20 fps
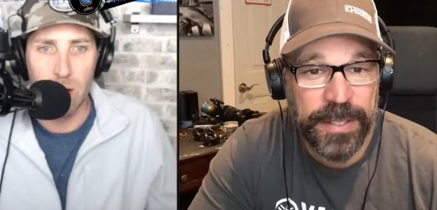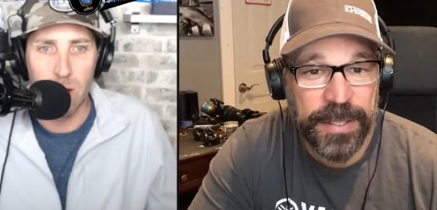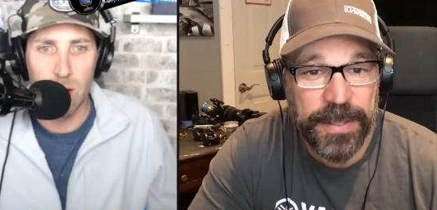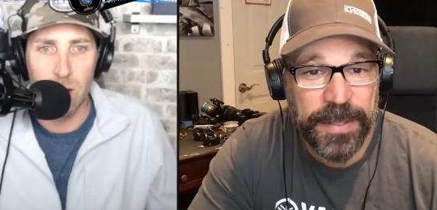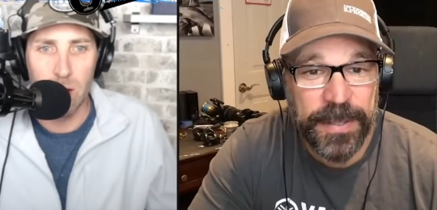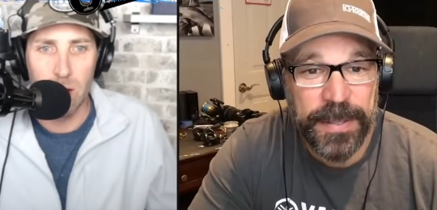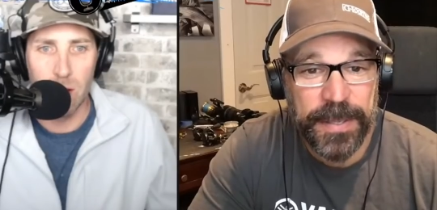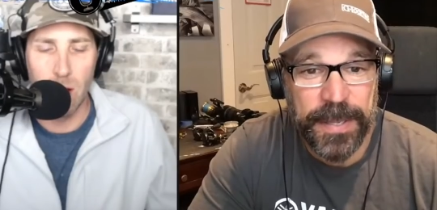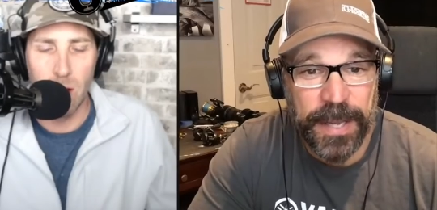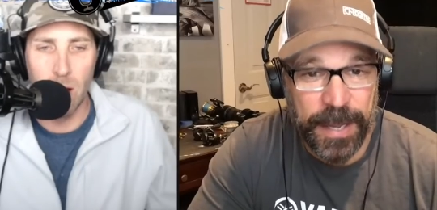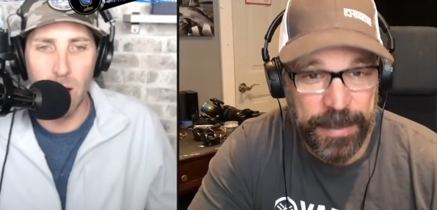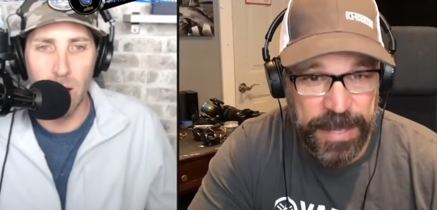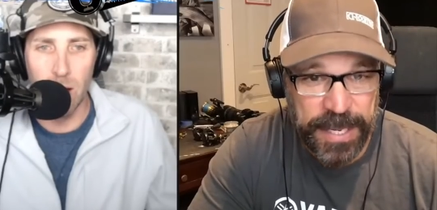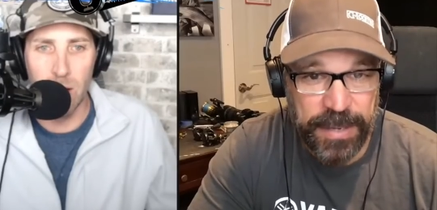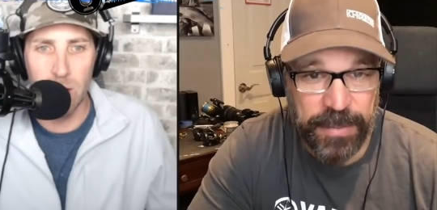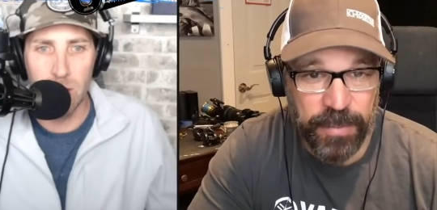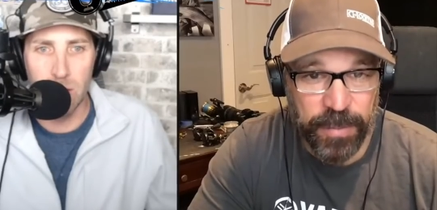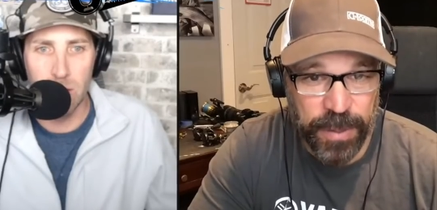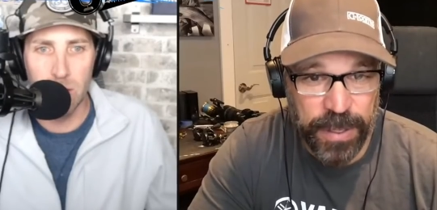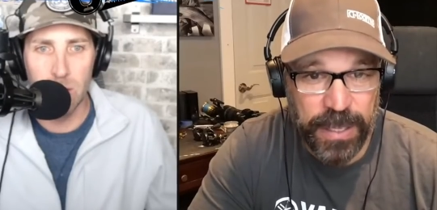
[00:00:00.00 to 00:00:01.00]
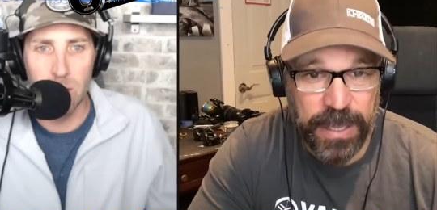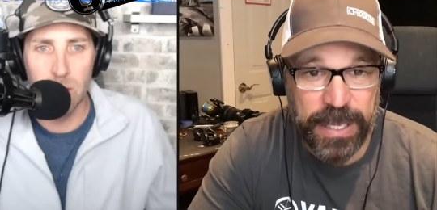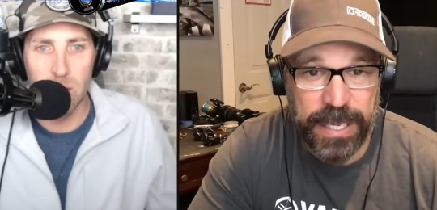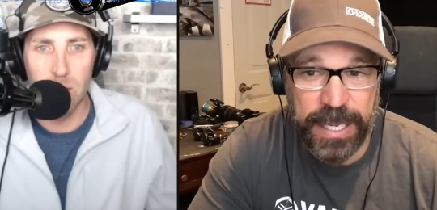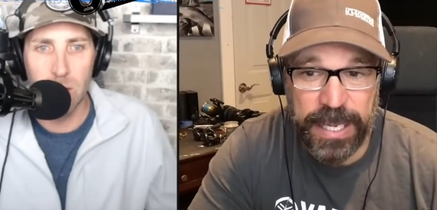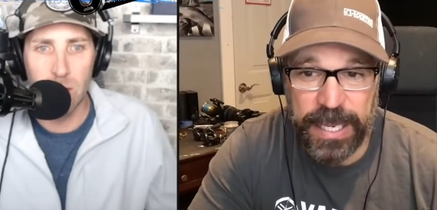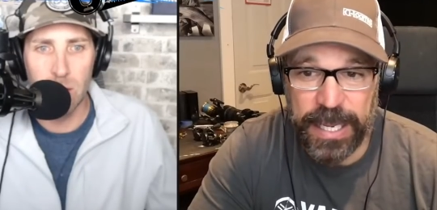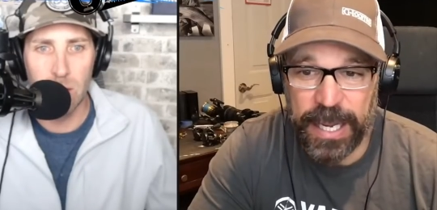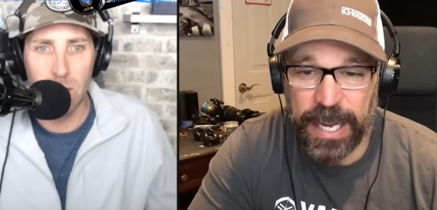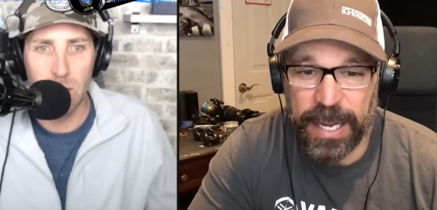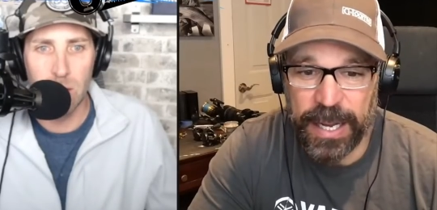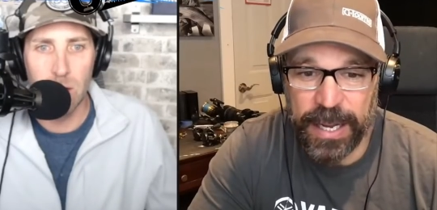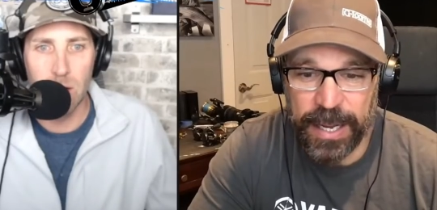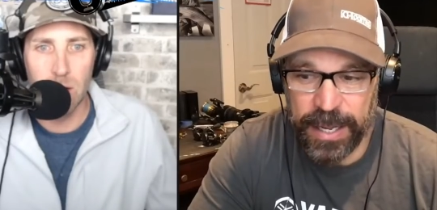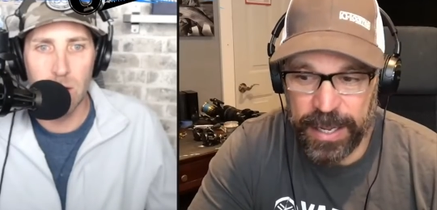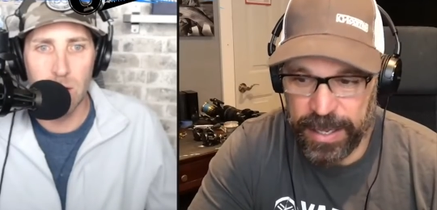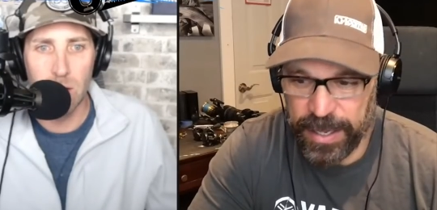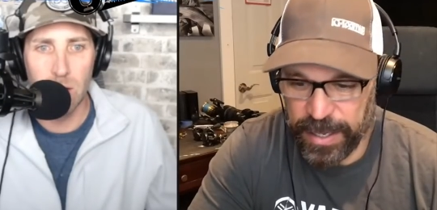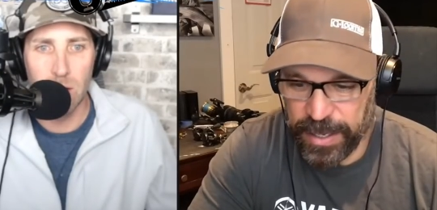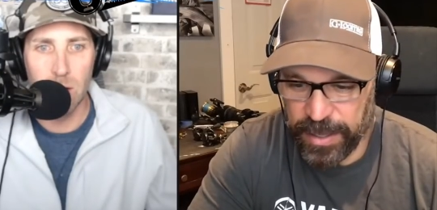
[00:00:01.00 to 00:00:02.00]
Speaker 1: Uh-huh. I mean, really,
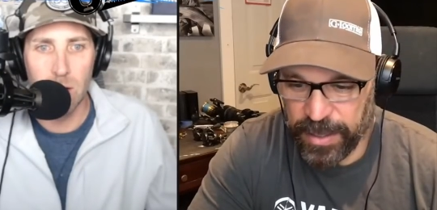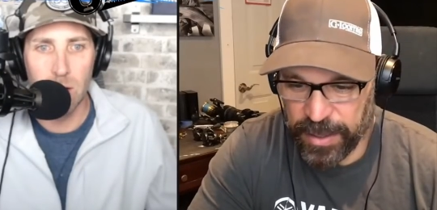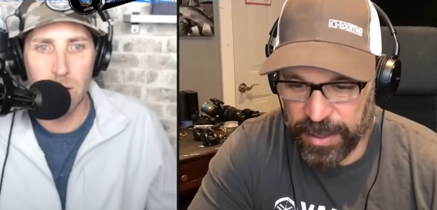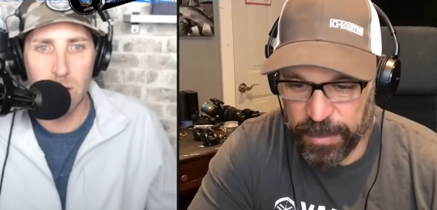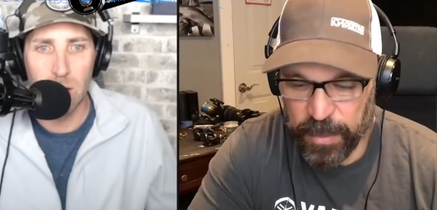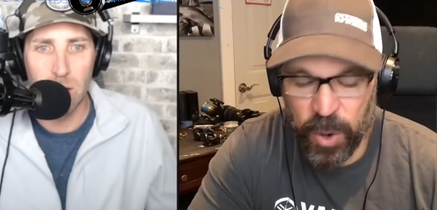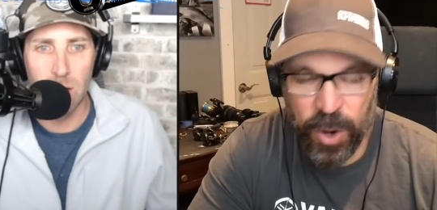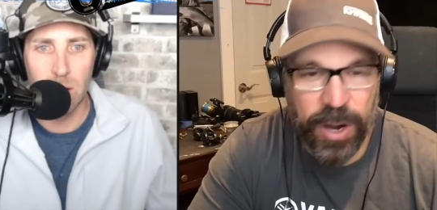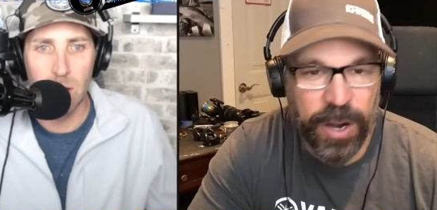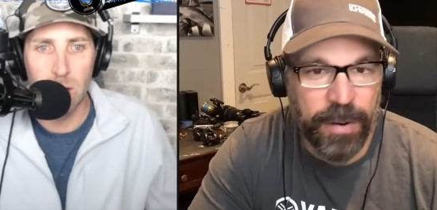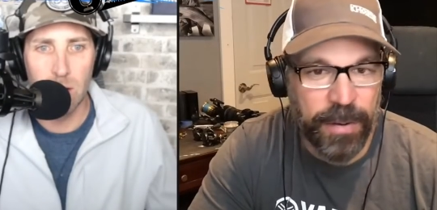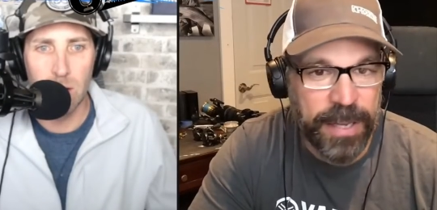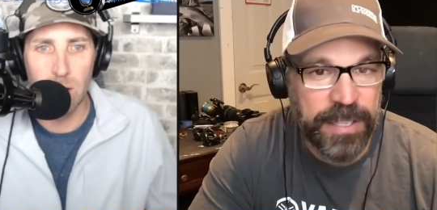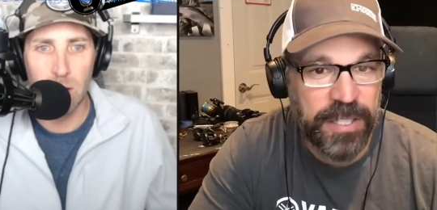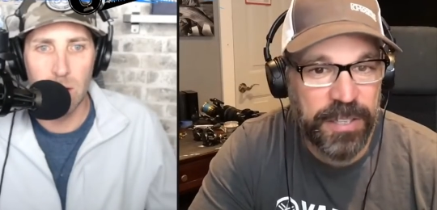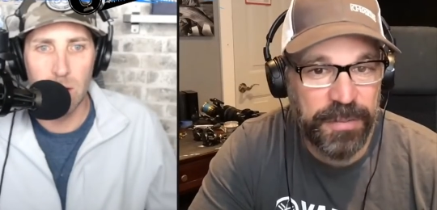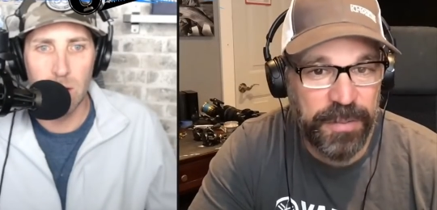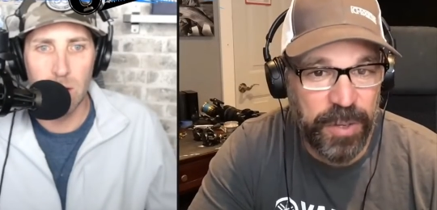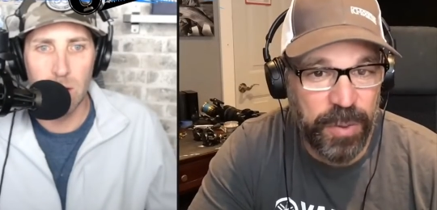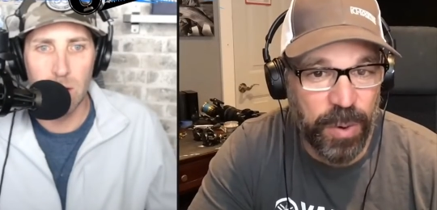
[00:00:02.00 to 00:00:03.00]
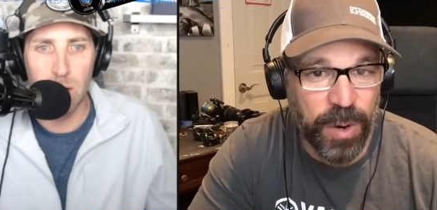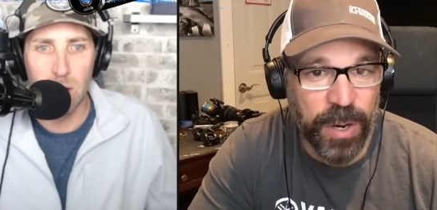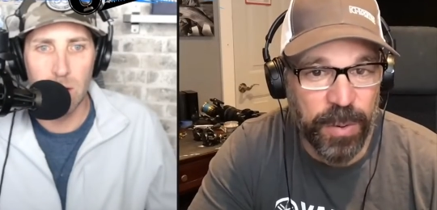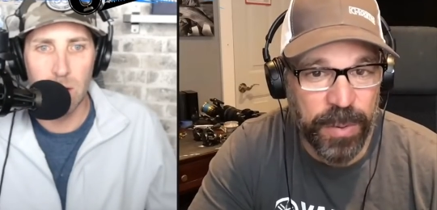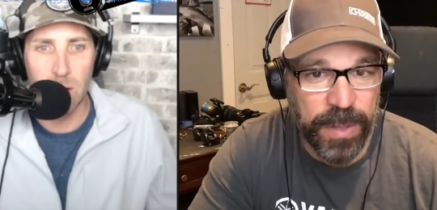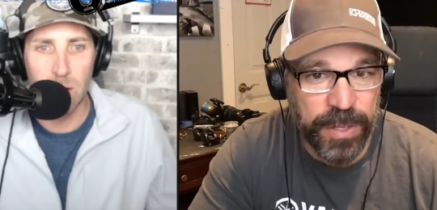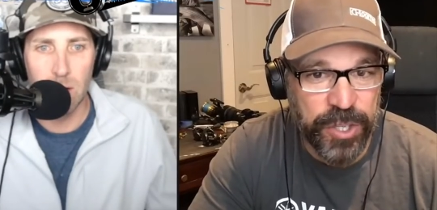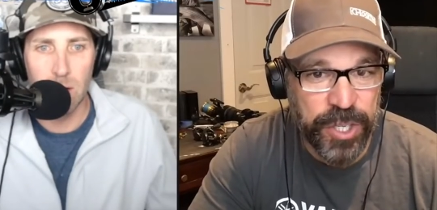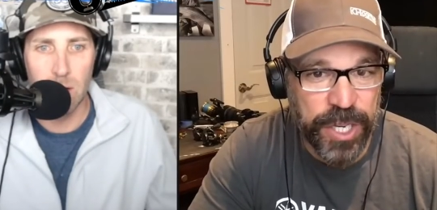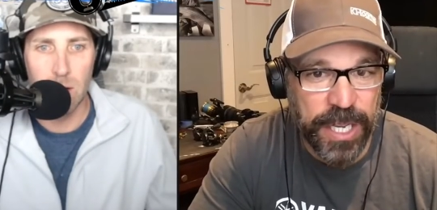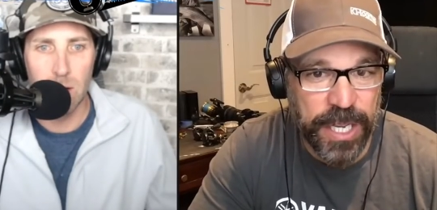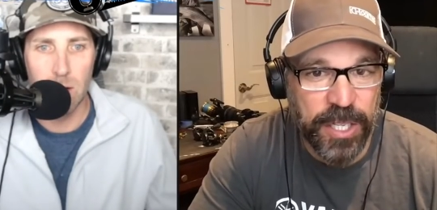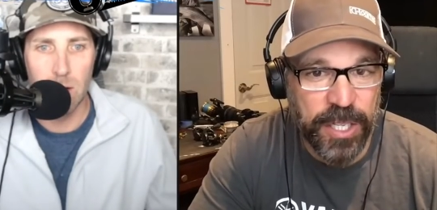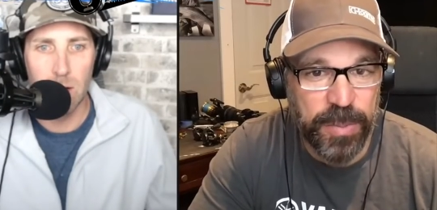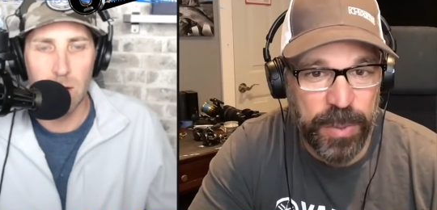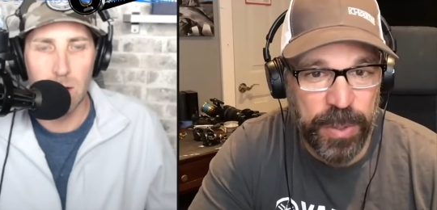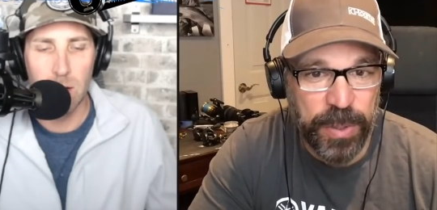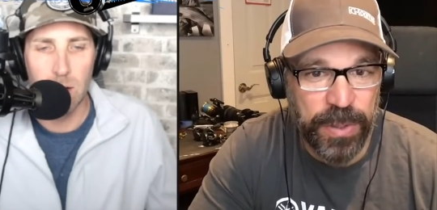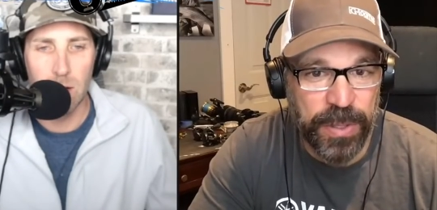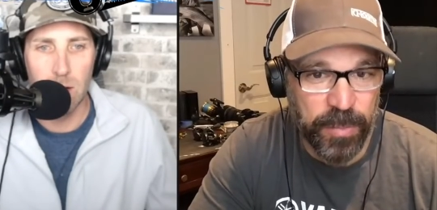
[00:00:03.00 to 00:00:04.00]
uh, the more aggressive you are with a jigging
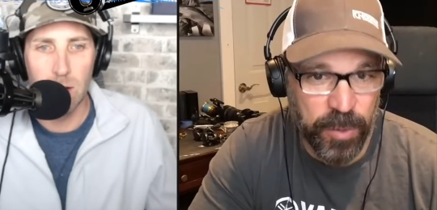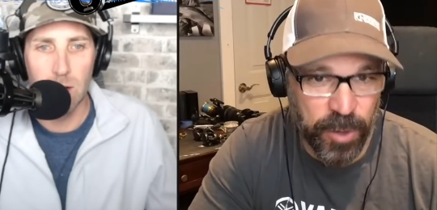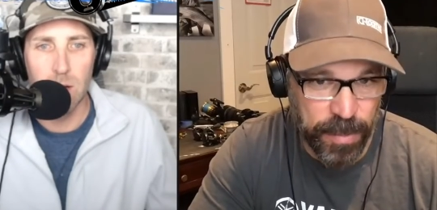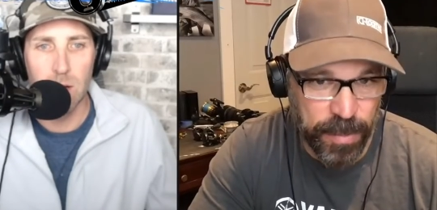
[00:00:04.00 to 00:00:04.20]
spoon, the more